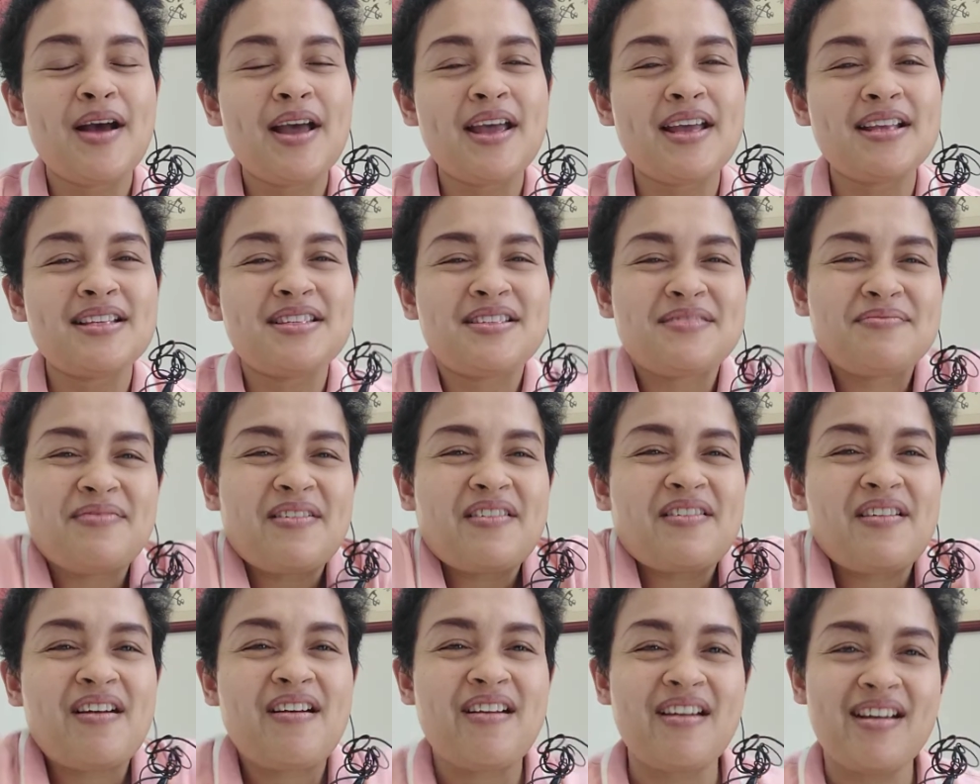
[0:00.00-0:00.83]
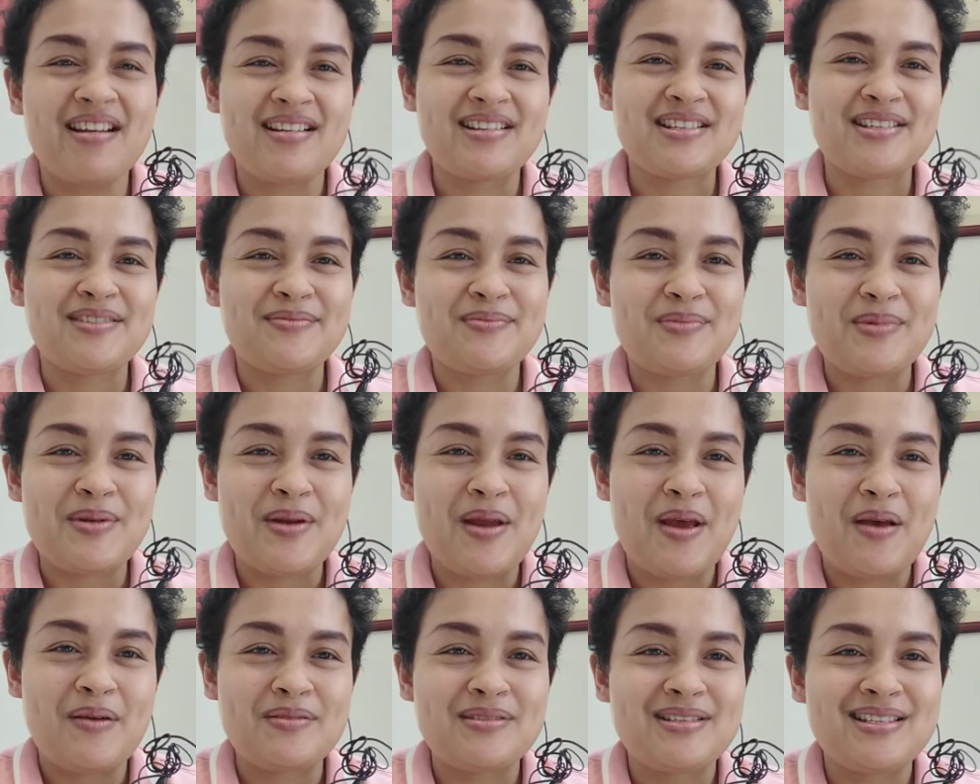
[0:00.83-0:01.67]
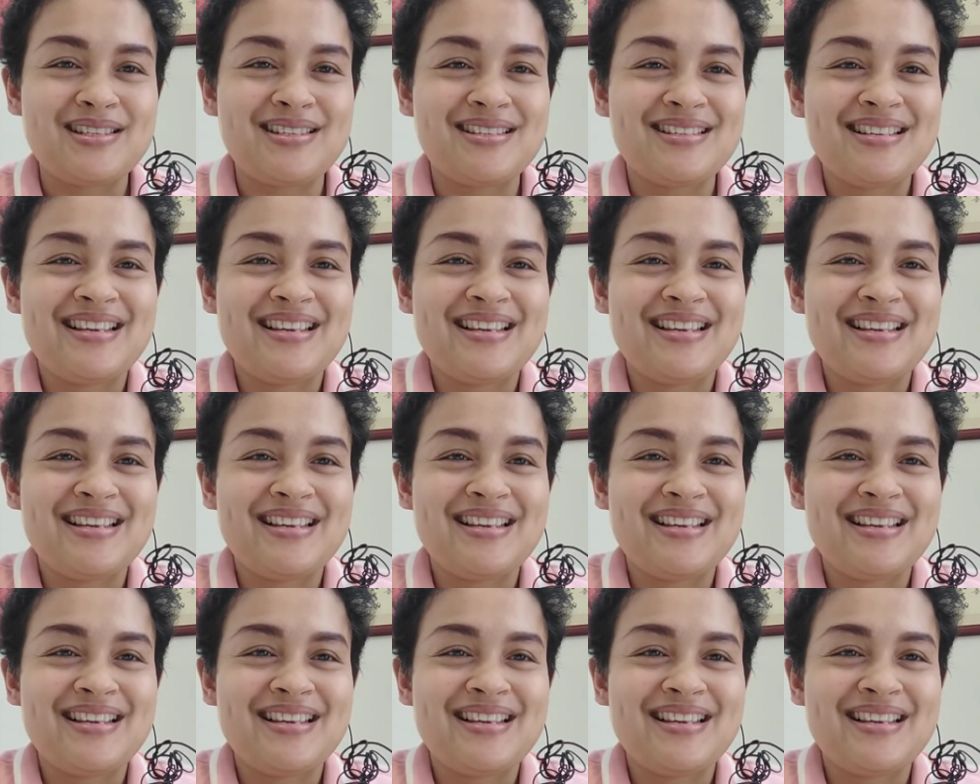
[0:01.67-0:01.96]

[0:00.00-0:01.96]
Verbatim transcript: It's very hard to pronounce.